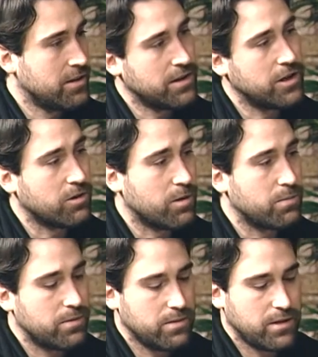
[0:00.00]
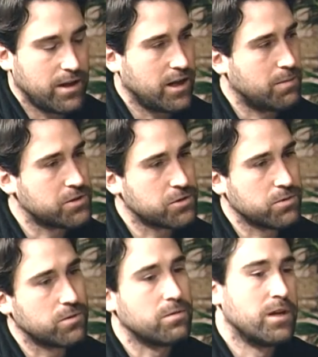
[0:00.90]
Europe, it comes
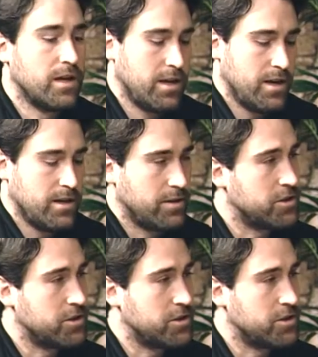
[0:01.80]
through the